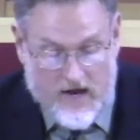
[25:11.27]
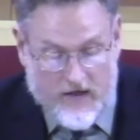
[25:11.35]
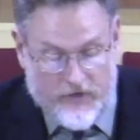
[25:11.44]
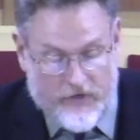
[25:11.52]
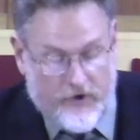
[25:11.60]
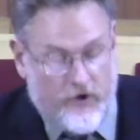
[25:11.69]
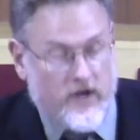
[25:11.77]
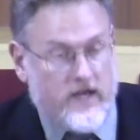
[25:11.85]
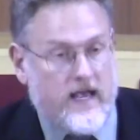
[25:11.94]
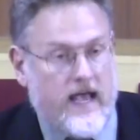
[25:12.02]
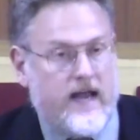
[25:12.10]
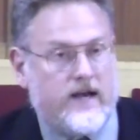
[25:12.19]
in
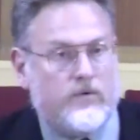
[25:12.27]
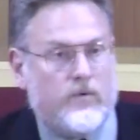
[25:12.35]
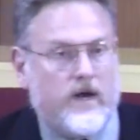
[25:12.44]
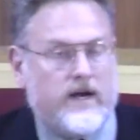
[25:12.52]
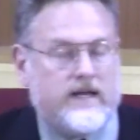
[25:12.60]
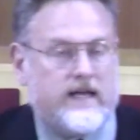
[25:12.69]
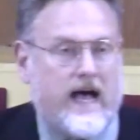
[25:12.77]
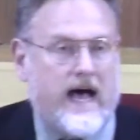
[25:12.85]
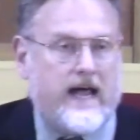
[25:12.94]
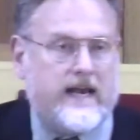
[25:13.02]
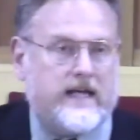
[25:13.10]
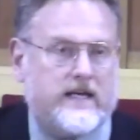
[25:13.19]
38, when
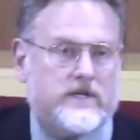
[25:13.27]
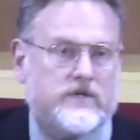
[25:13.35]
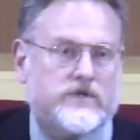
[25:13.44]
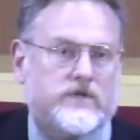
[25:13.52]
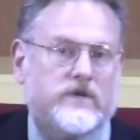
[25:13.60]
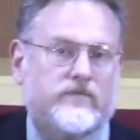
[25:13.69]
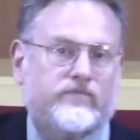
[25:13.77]
God is